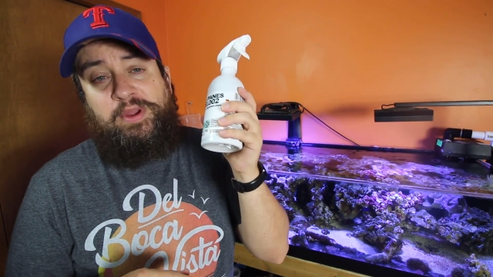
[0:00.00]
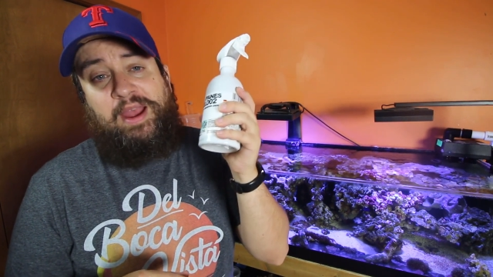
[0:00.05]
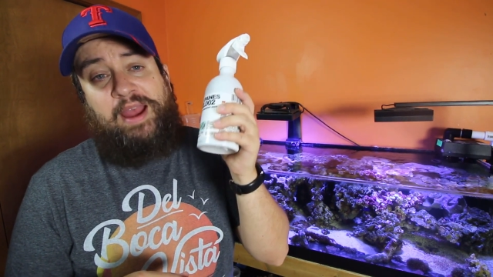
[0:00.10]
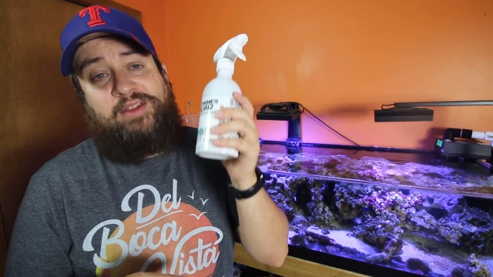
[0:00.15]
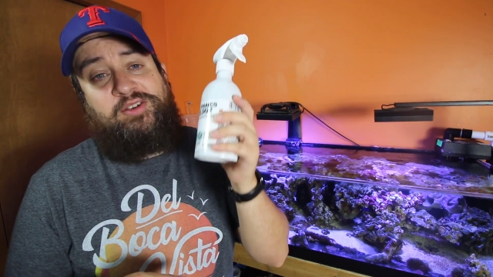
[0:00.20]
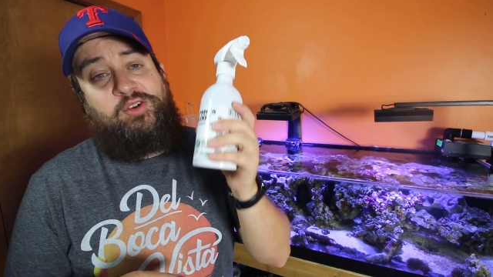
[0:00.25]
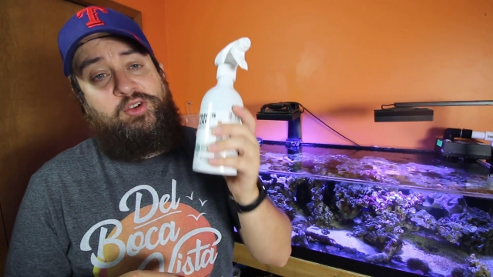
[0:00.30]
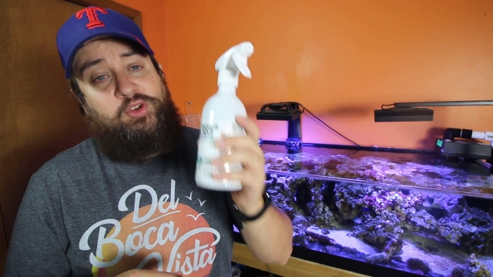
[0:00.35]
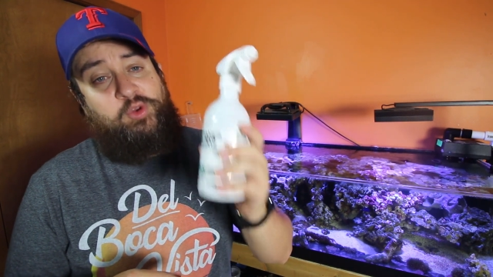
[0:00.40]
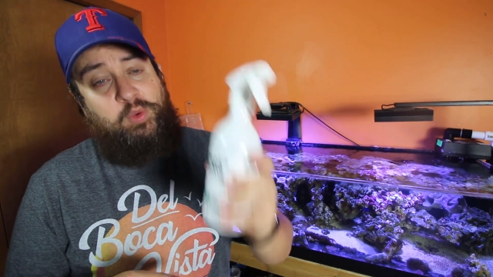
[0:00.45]

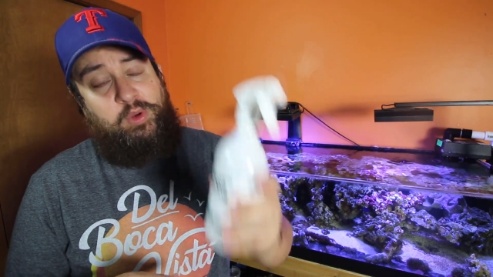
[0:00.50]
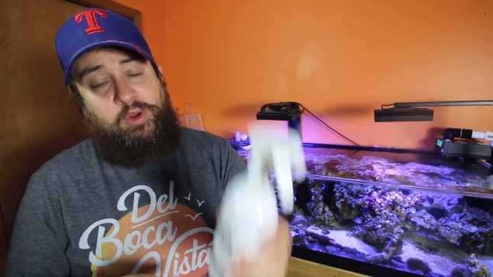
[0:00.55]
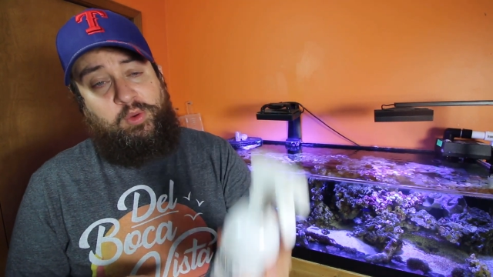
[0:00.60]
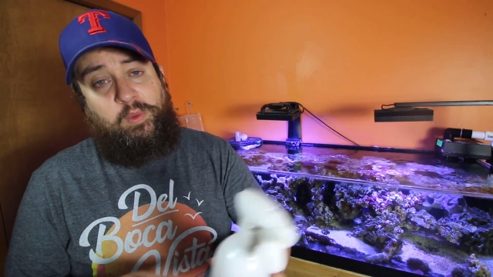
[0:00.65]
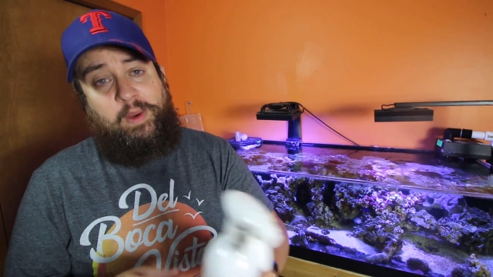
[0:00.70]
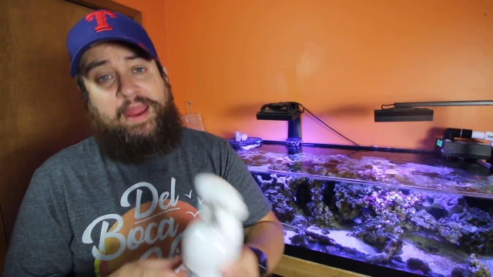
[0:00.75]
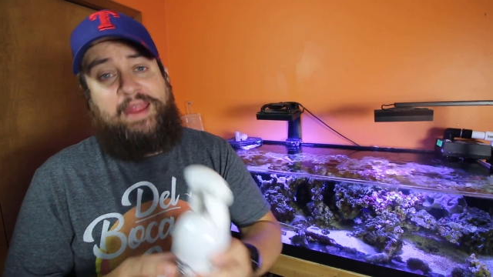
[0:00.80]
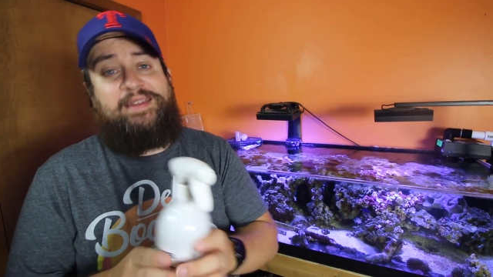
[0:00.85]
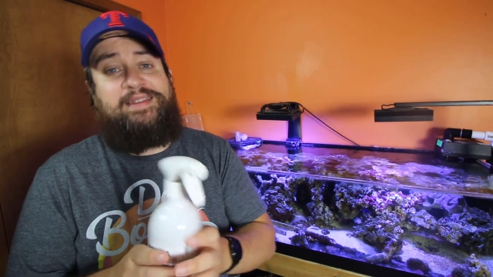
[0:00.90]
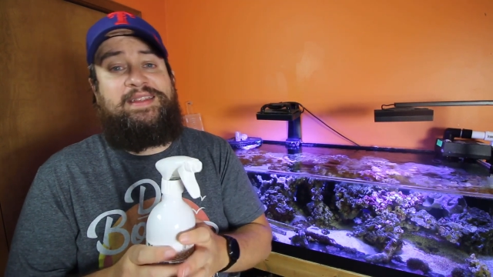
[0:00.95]
guys are doing
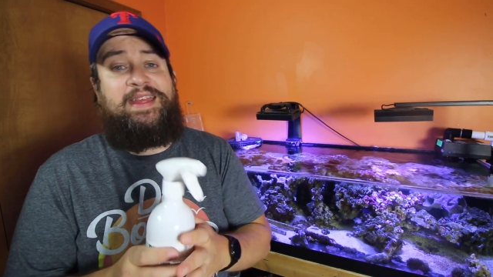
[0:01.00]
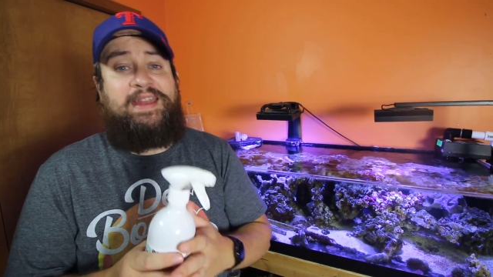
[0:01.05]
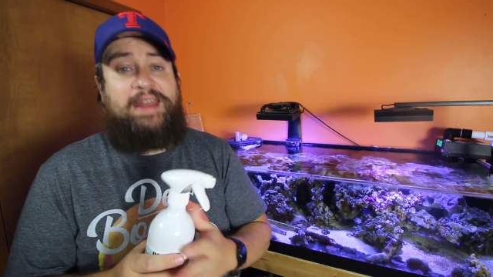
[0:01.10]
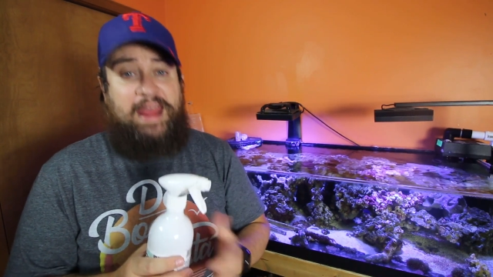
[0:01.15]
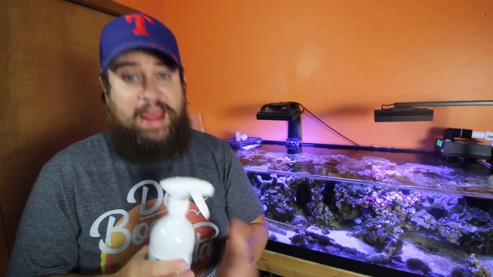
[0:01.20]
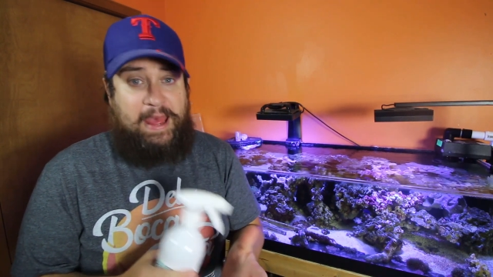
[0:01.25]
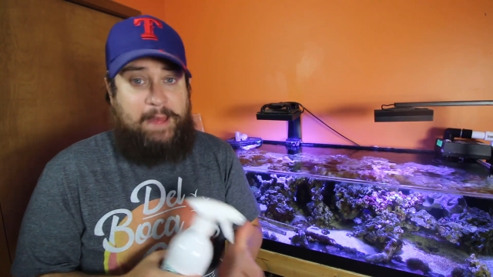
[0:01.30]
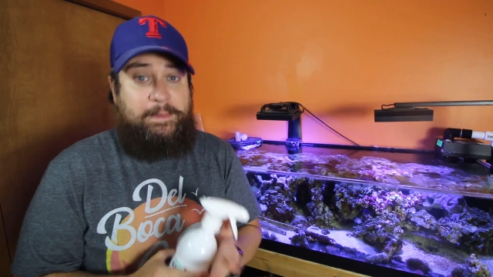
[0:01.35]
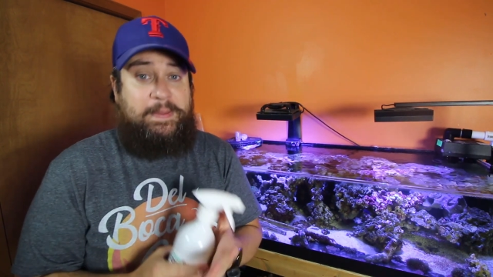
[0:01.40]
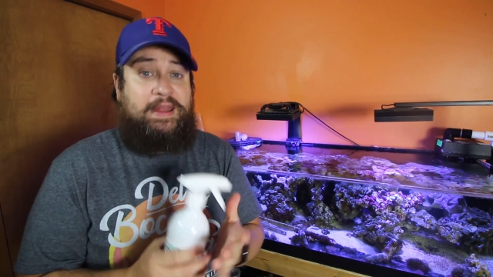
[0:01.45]
great, staying
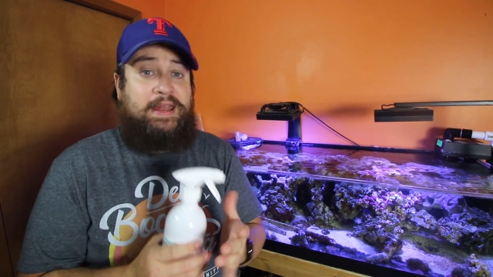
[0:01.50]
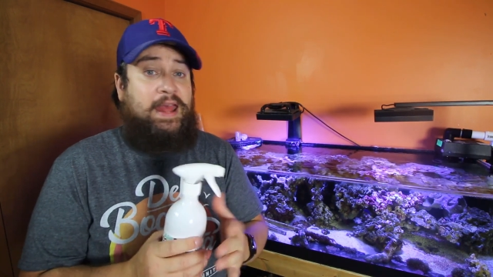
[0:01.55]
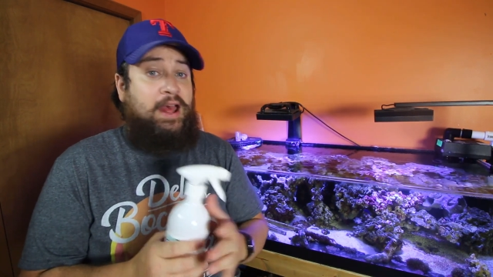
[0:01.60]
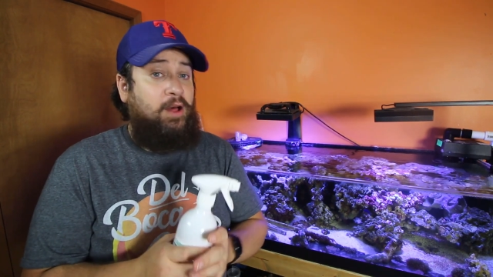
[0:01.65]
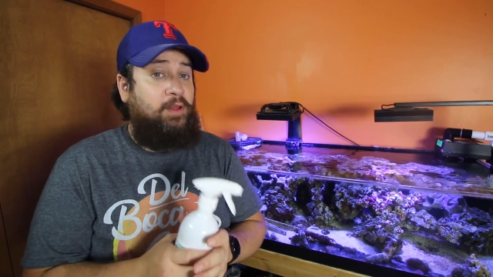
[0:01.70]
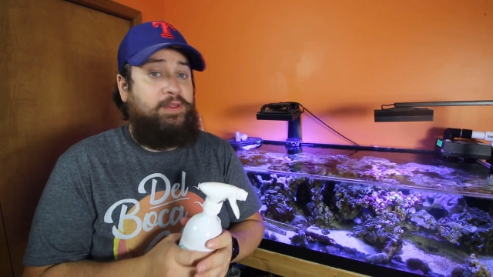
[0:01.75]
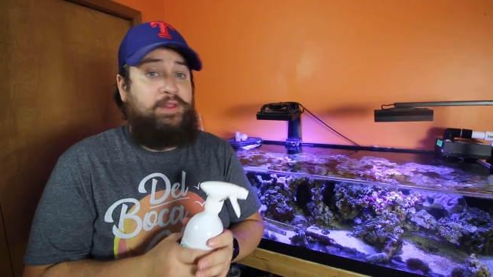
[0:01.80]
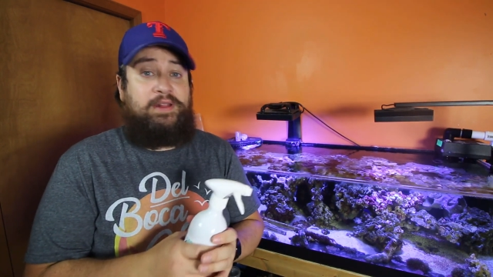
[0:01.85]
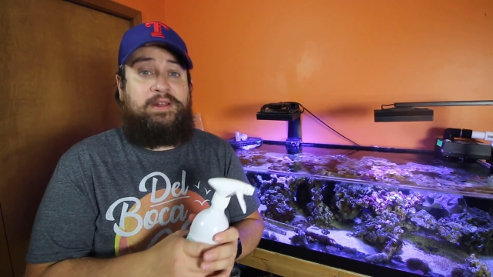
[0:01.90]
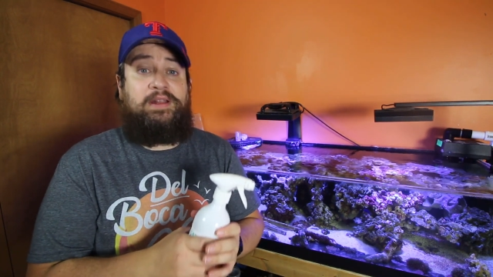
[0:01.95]
happy and
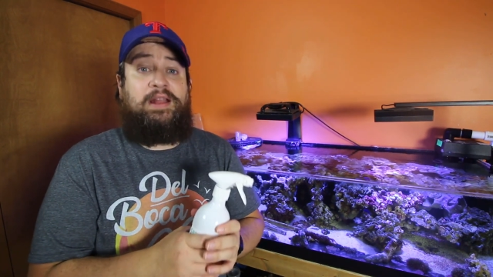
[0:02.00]
healthy.